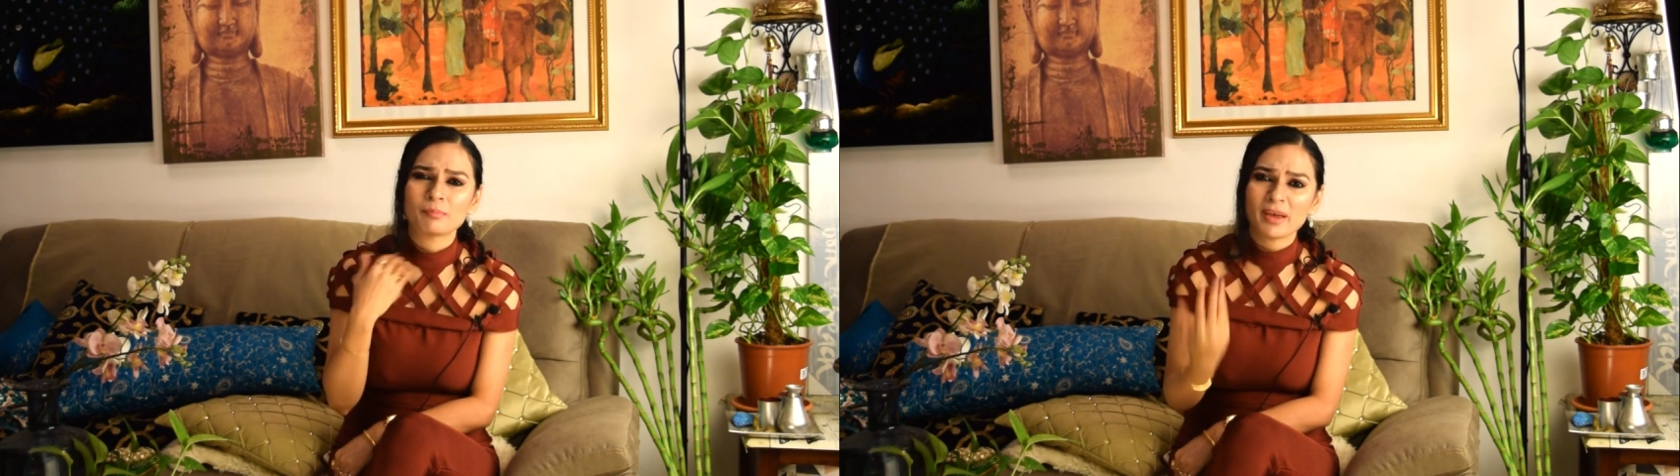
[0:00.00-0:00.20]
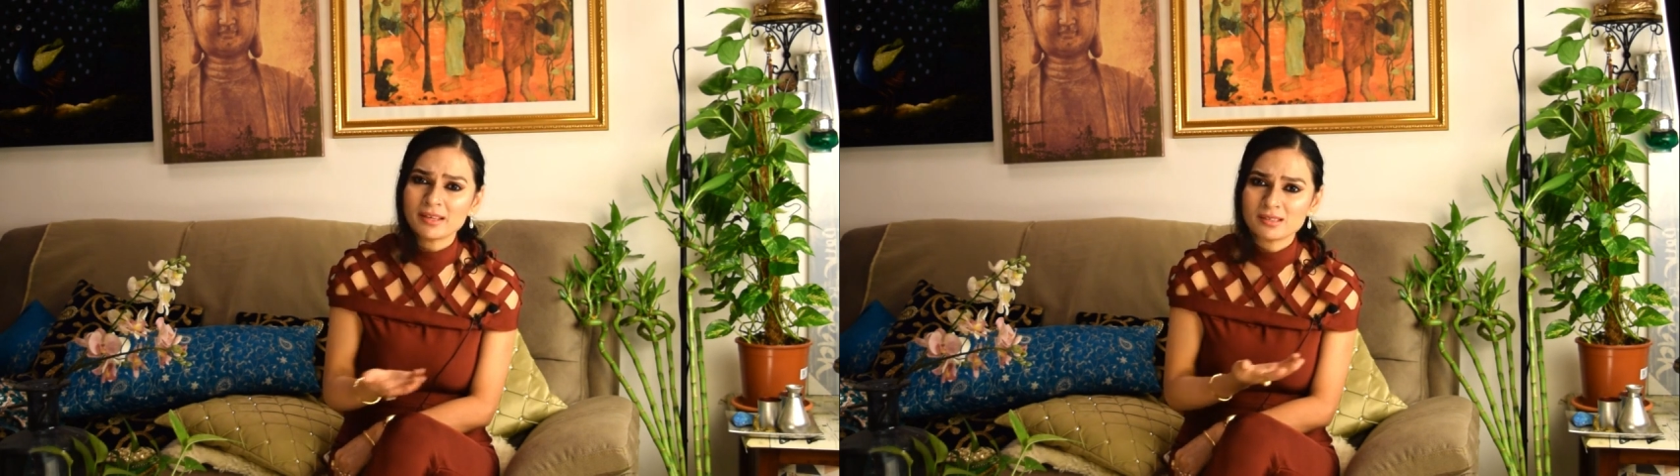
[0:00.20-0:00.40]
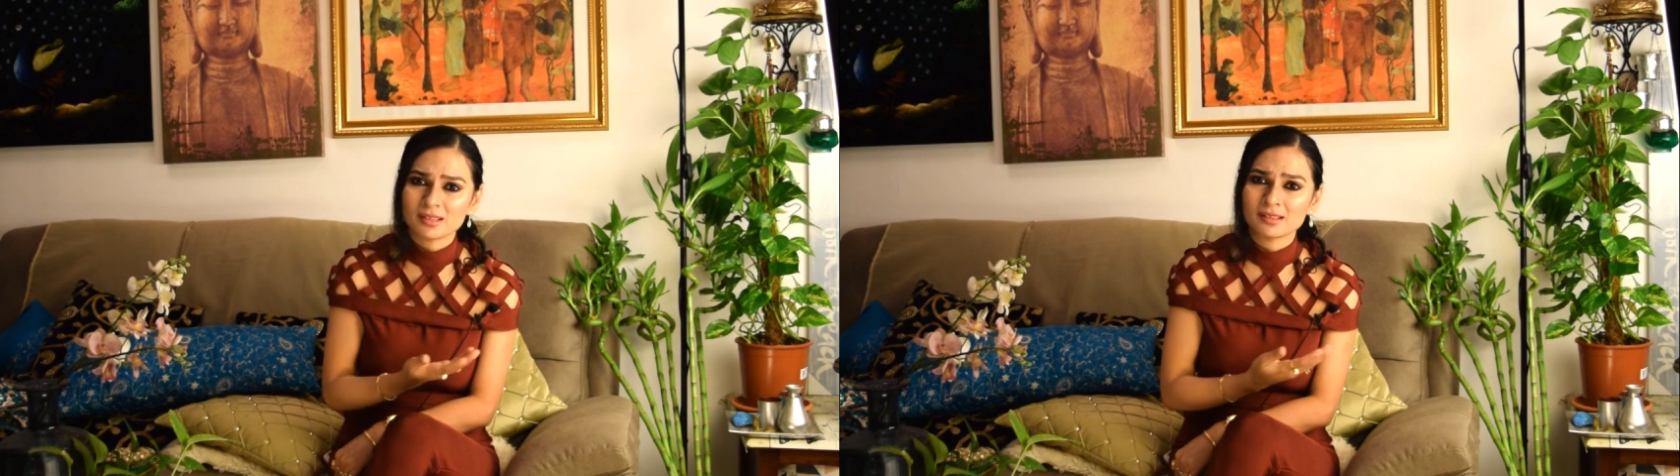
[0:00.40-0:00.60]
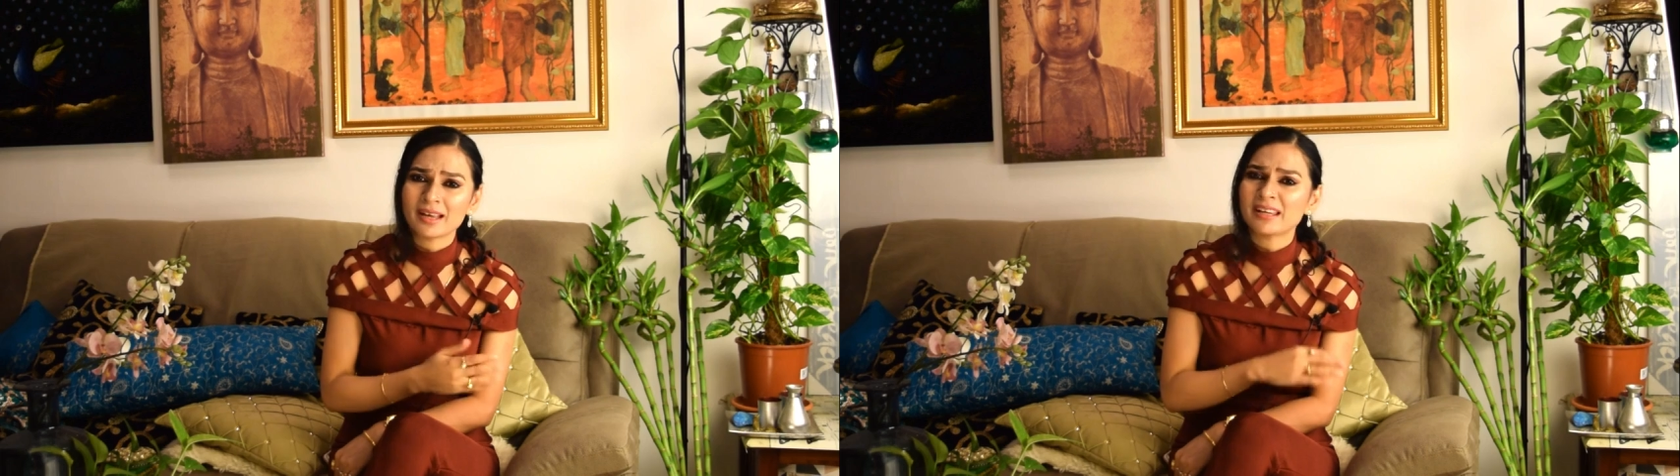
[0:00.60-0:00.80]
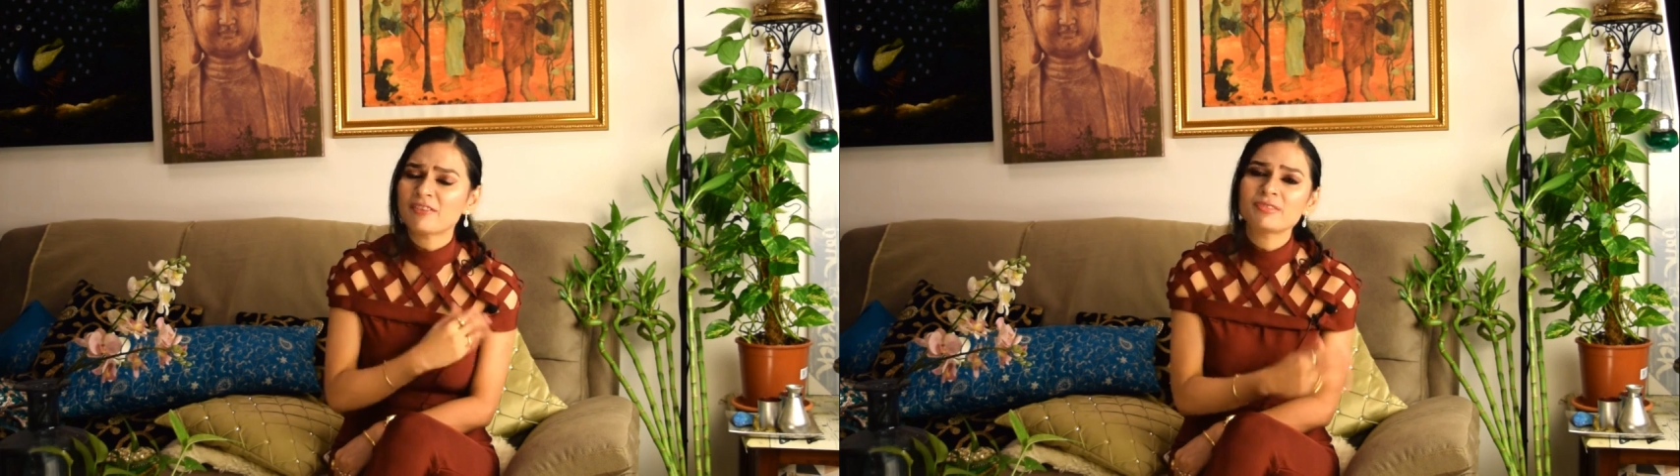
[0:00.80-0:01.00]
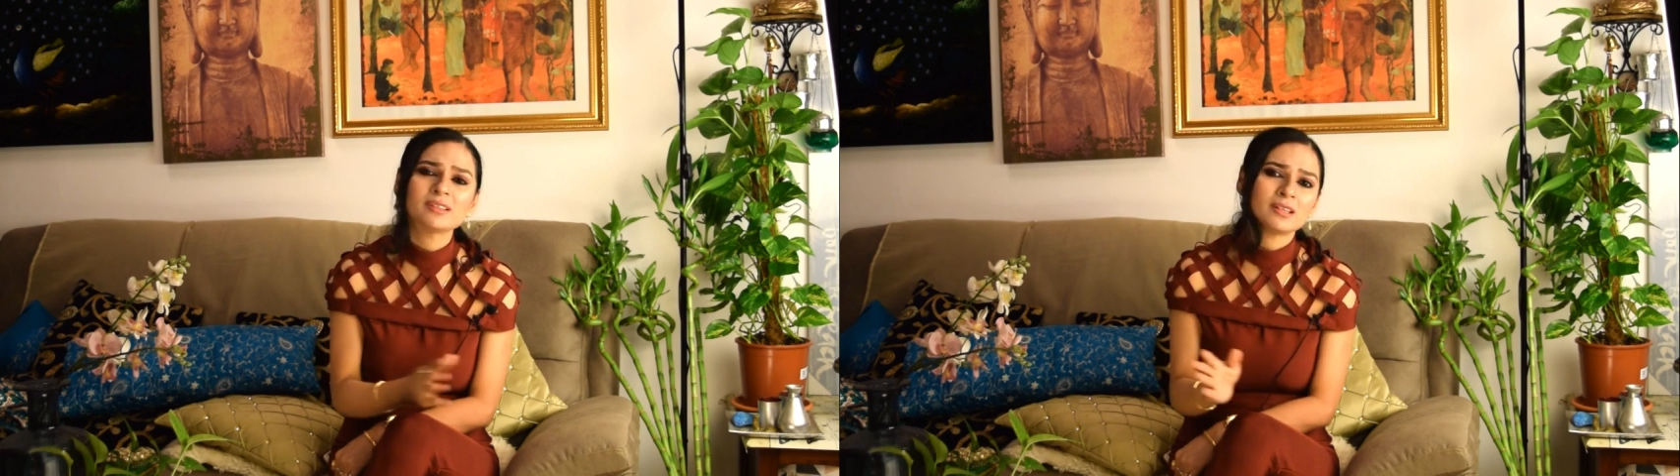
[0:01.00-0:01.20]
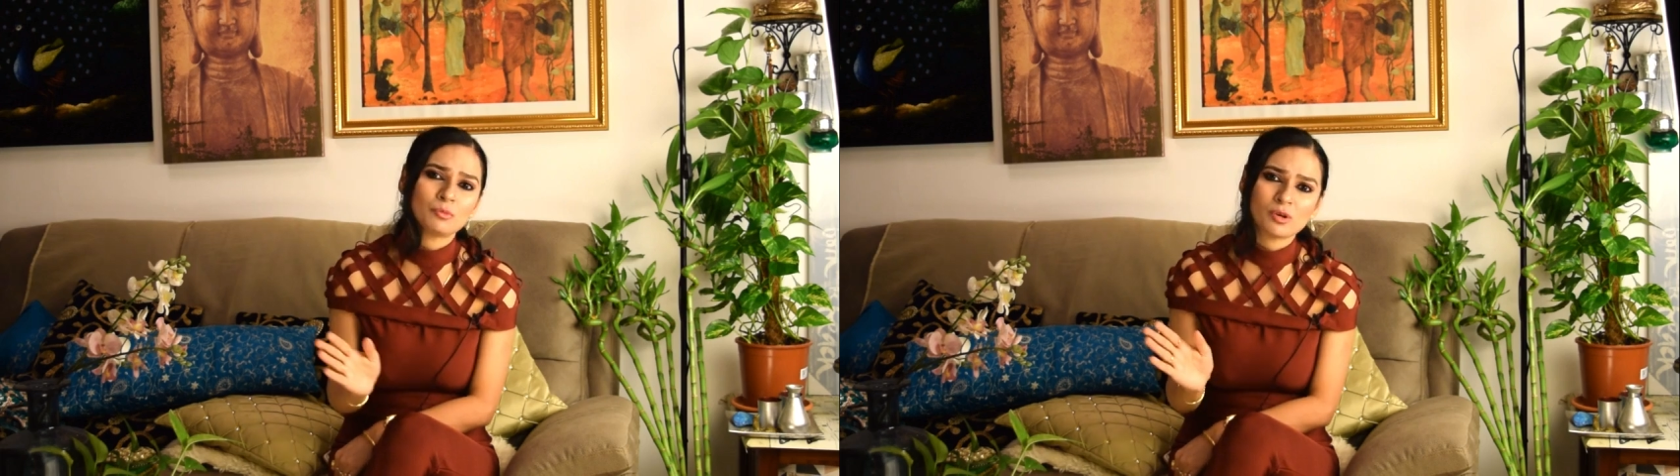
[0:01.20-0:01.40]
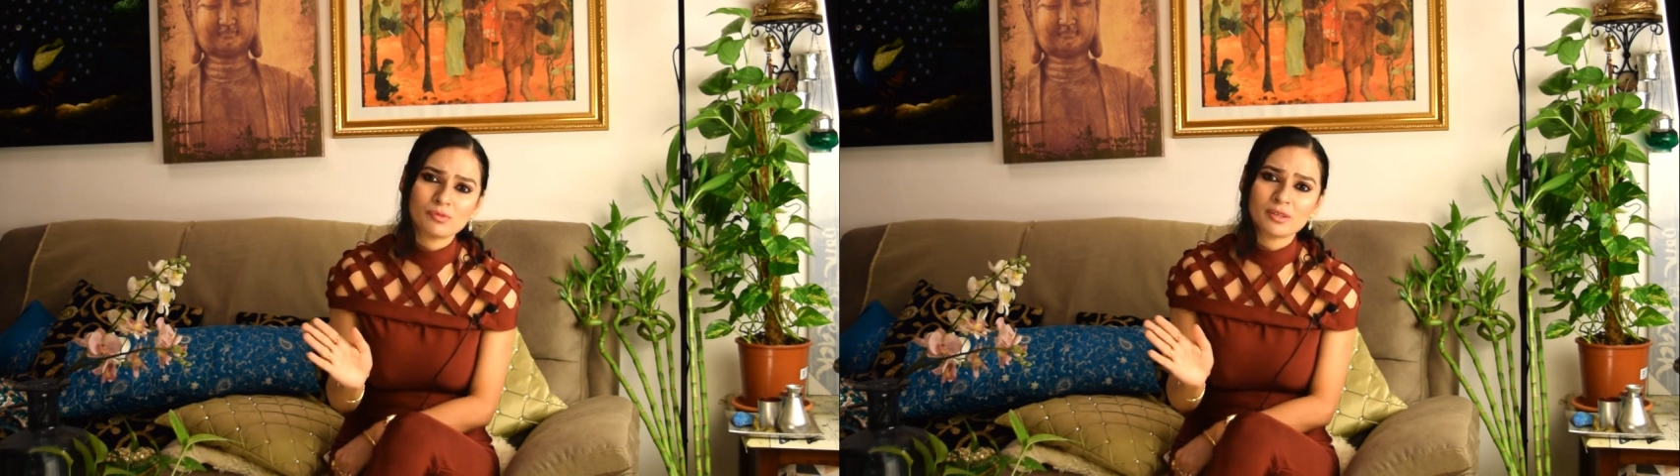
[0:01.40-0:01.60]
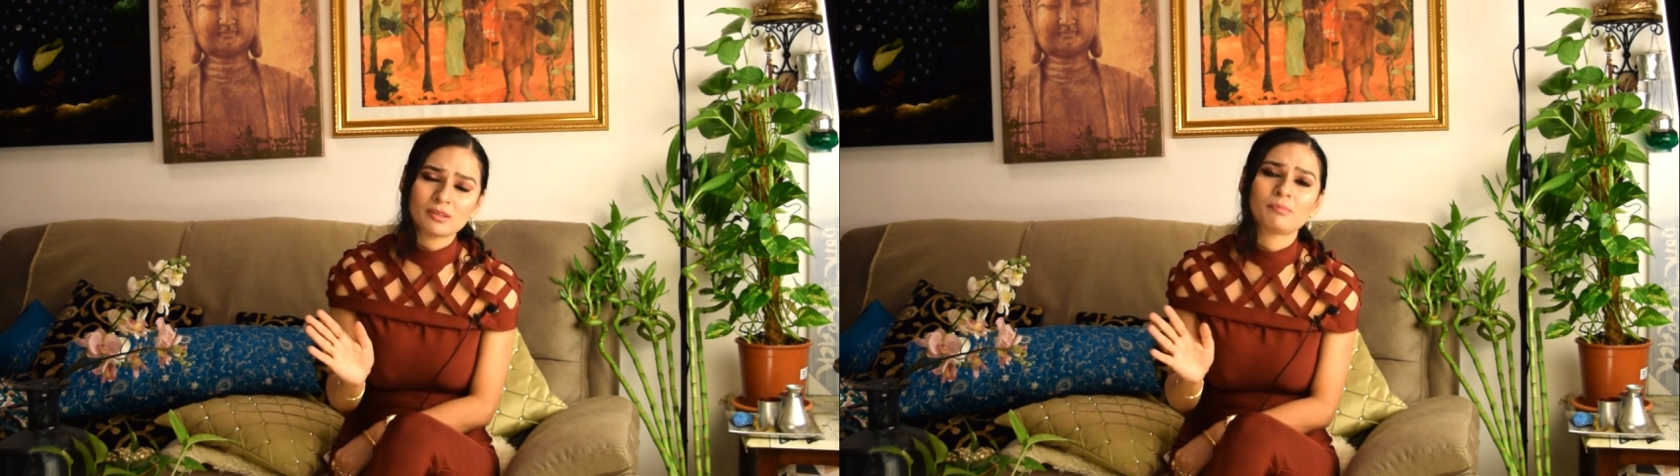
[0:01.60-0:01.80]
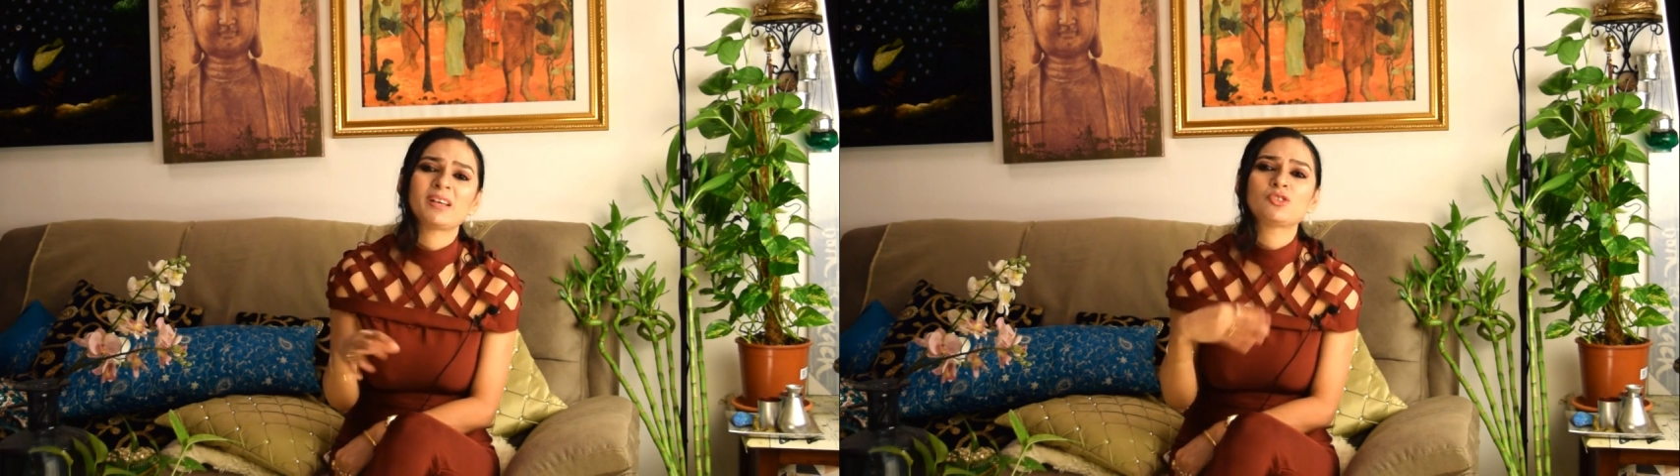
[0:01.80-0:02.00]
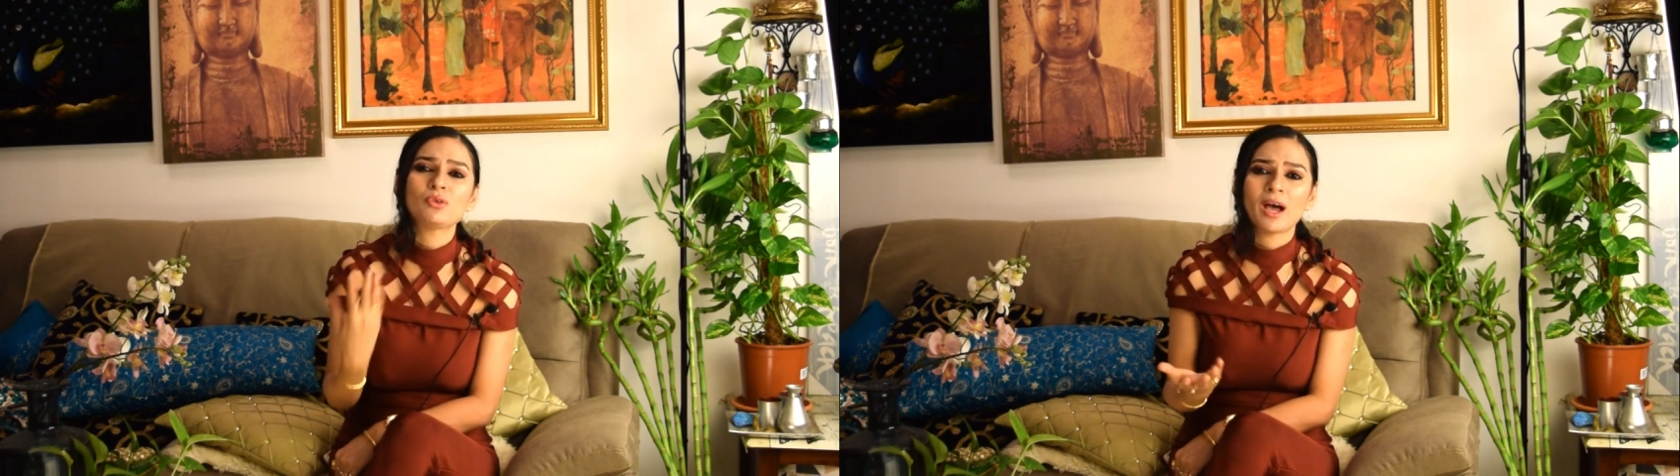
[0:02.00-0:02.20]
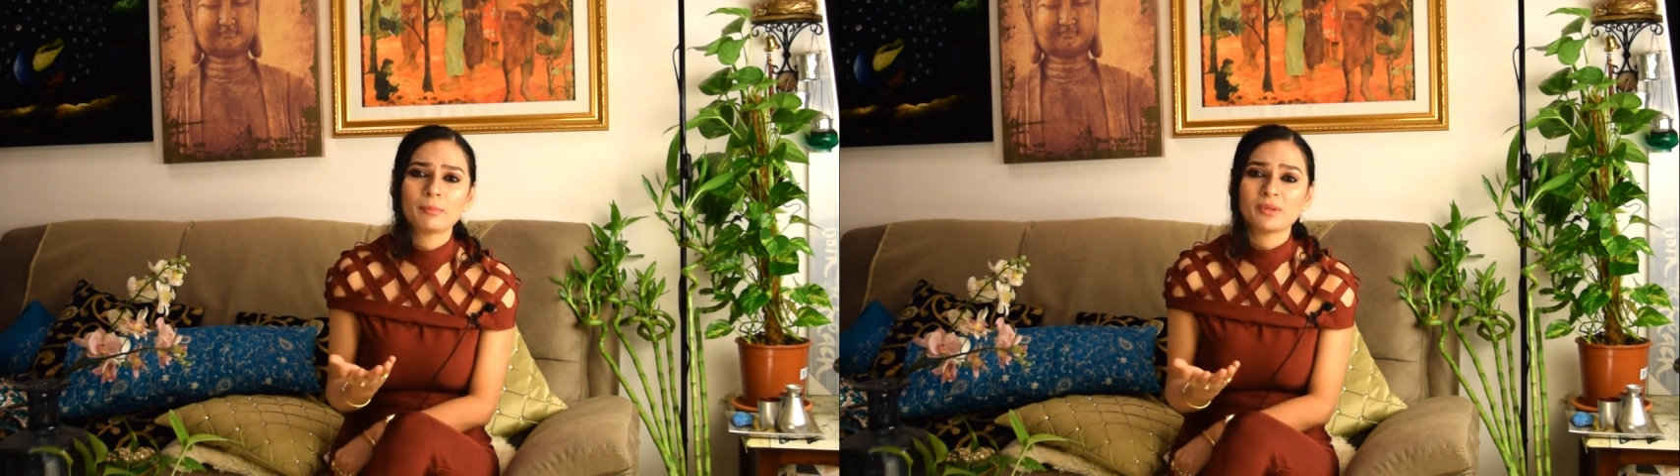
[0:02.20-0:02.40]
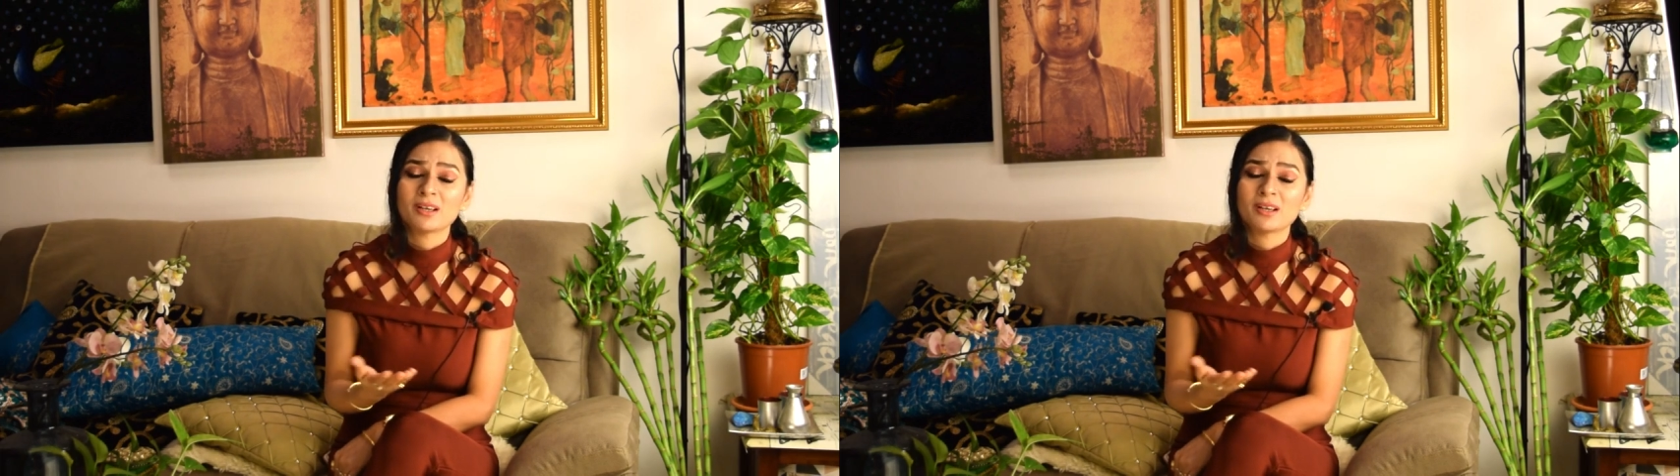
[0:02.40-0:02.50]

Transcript: painting, and everything, whatever makes you happy,